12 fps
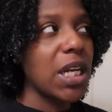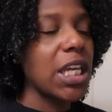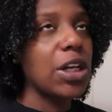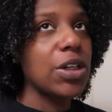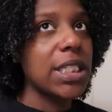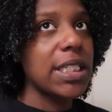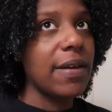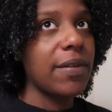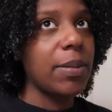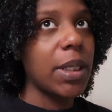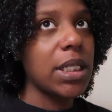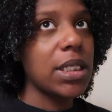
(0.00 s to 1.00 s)
been a year and
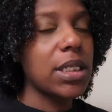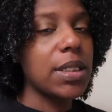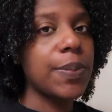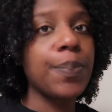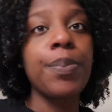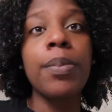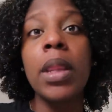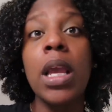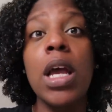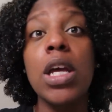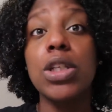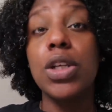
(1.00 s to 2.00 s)
7 months.
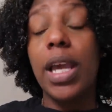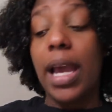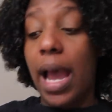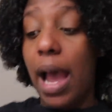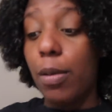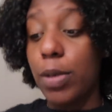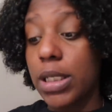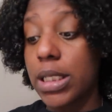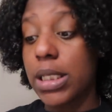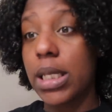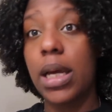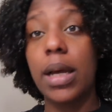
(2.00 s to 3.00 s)
So yeah, I
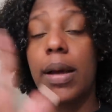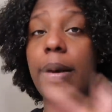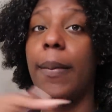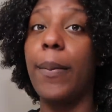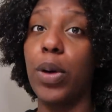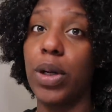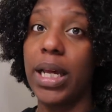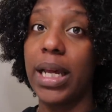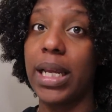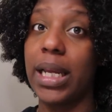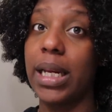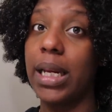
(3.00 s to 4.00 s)
was bald
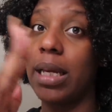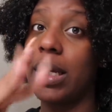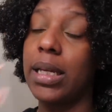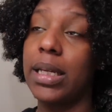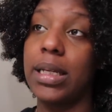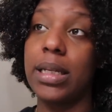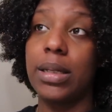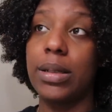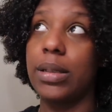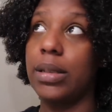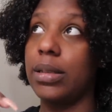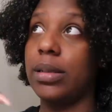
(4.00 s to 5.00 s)
headed,
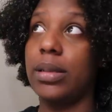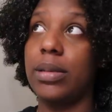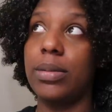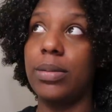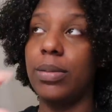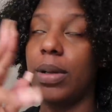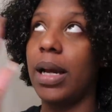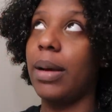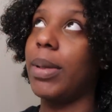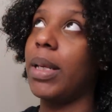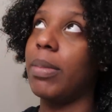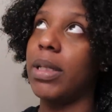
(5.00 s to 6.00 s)
how
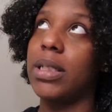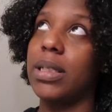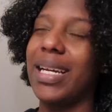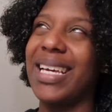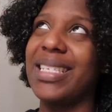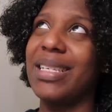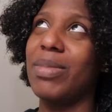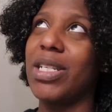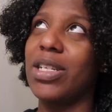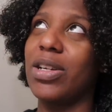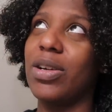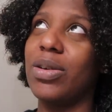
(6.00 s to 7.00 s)
many months, 19
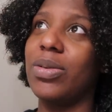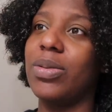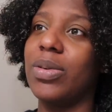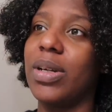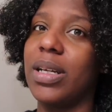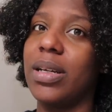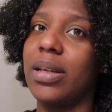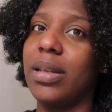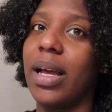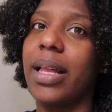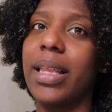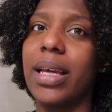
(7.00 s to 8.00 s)
months ago?
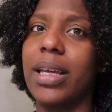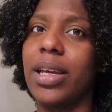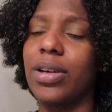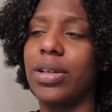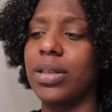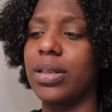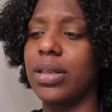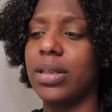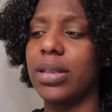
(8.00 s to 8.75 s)
I think a year and,